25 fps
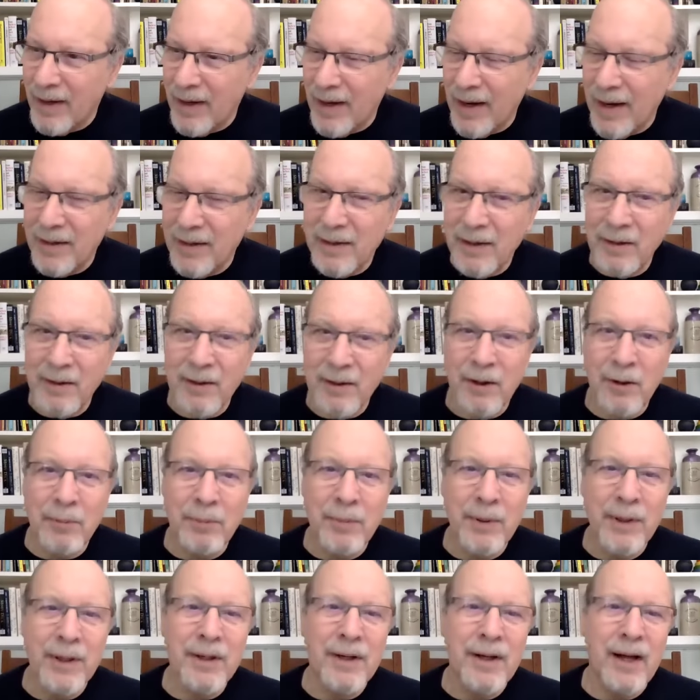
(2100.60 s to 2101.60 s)
and a little
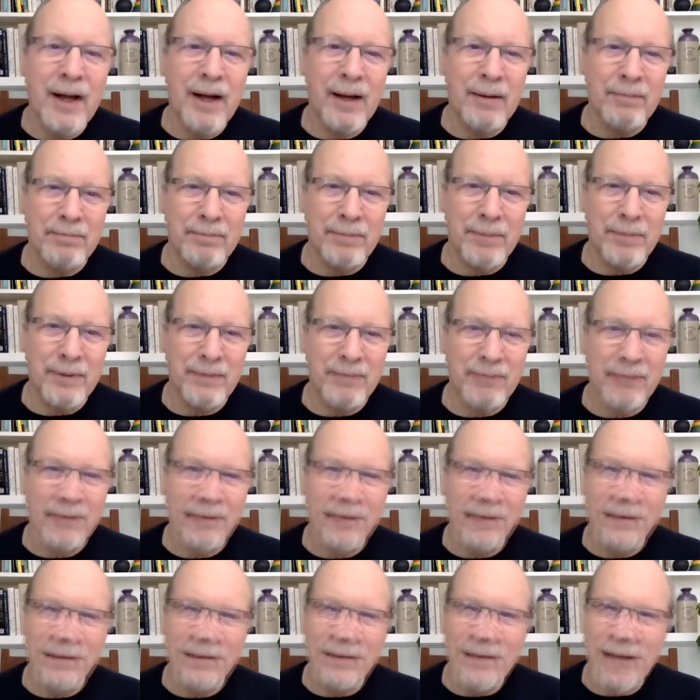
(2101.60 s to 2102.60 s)
bit up.
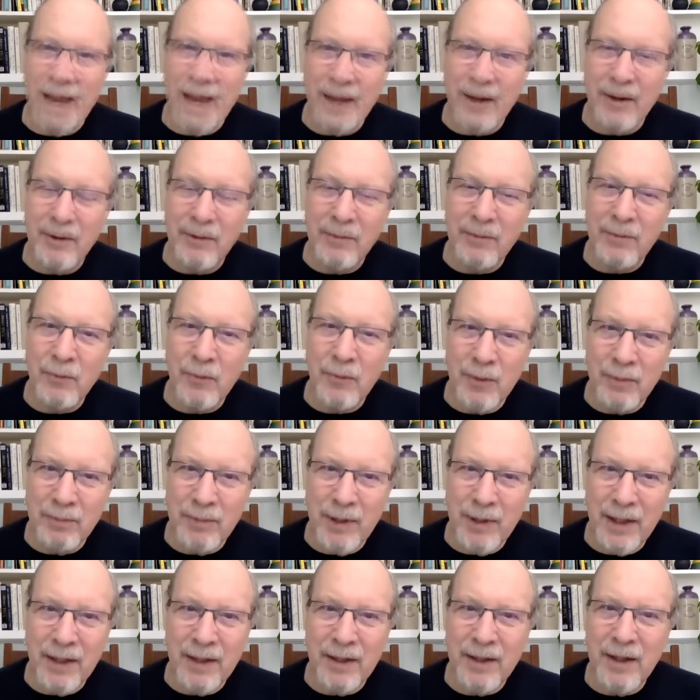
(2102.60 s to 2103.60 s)
Down would
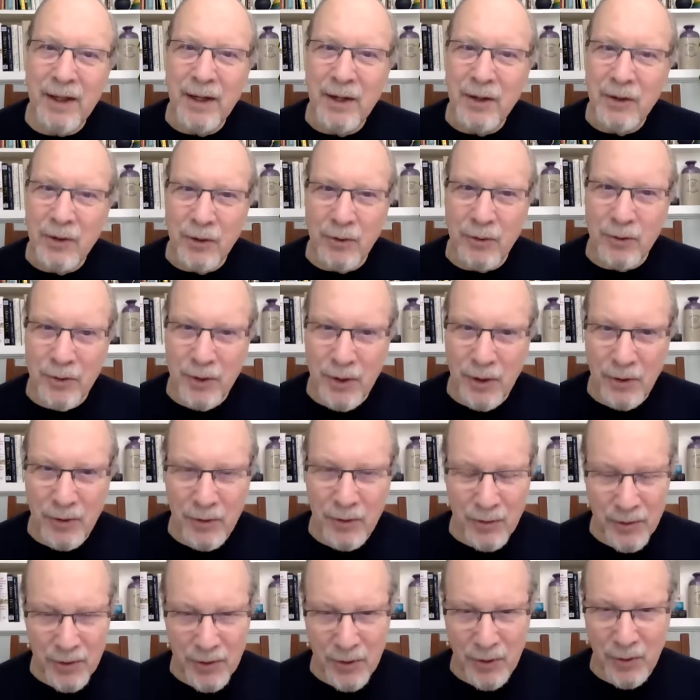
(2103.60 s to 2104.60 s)
mean your
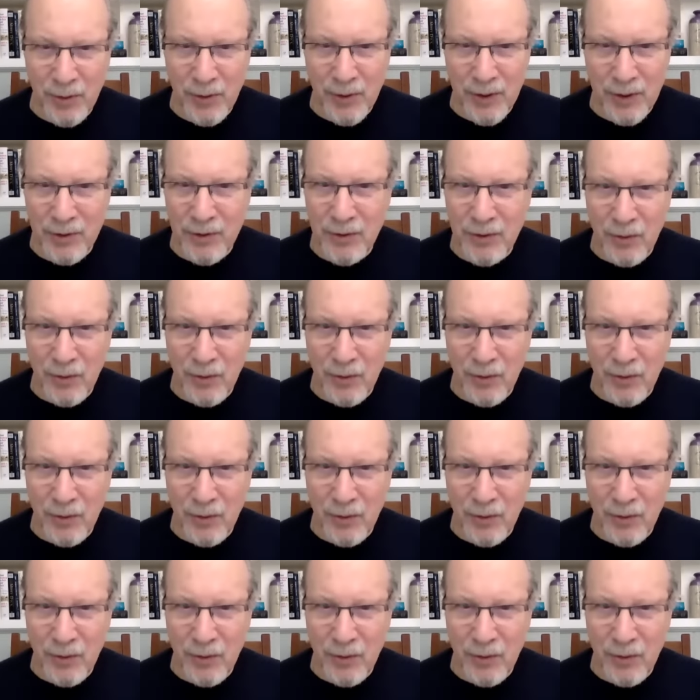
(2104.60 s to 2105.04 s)
nose going